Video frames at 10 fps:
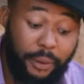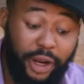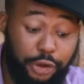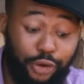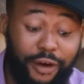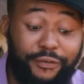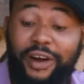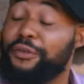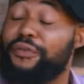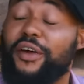My brother, you have
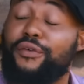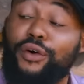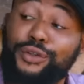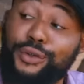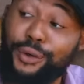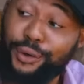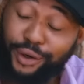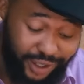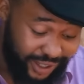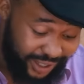found favor, so...
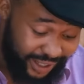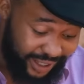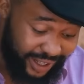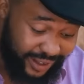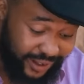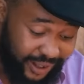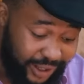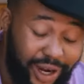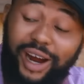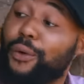
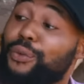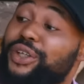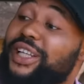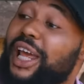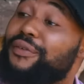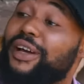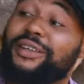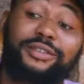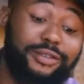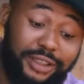How I wish life
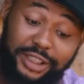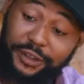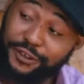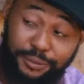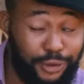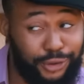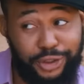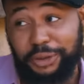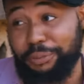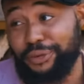can gift me
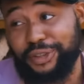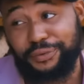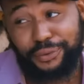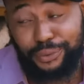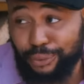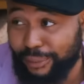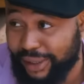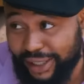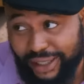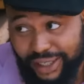such a beautiful
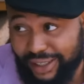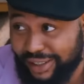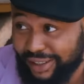woman like her.